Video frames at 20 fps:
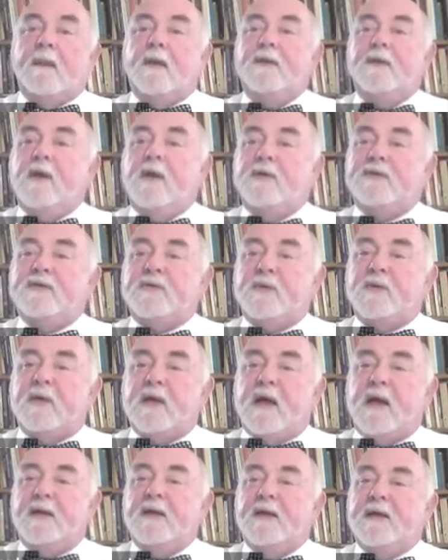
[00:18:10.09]
notes are
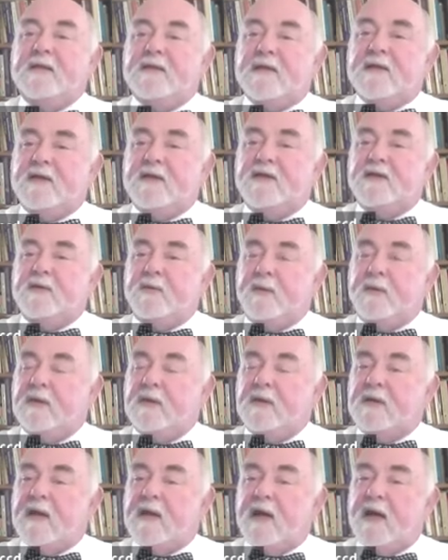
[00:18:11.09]
condensation
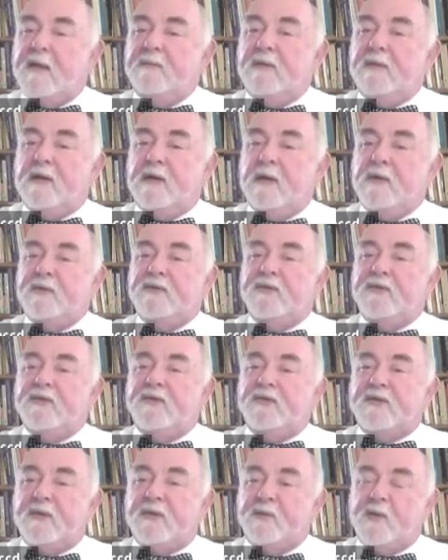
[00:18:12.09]
real-time notes
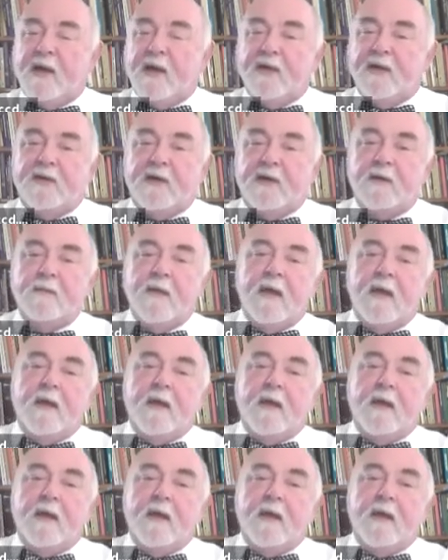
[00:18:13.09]
summarized. You know,